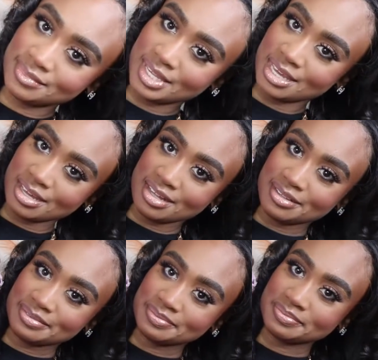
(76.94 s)
but yeah,
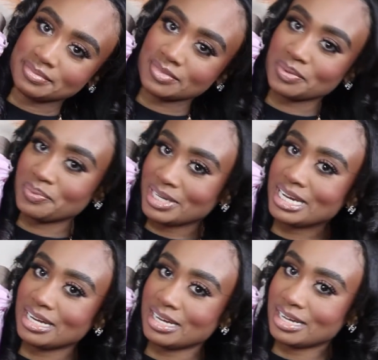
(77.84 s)
we
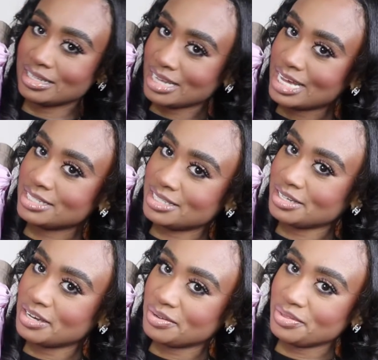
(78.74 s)
got a lot to
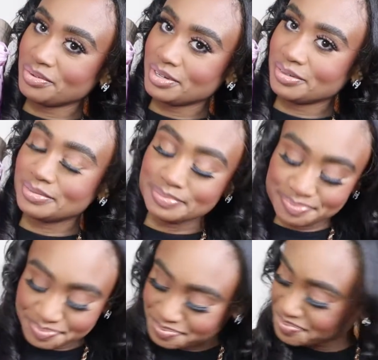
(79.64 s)
go through.
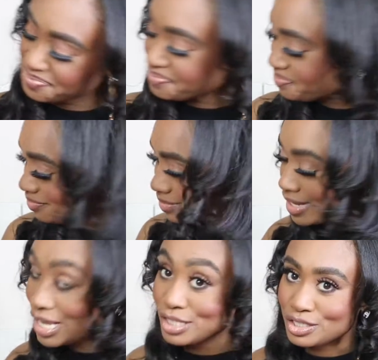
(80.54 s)

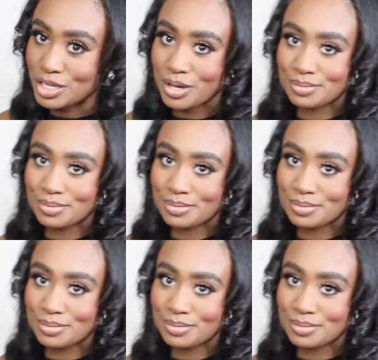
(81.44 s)
So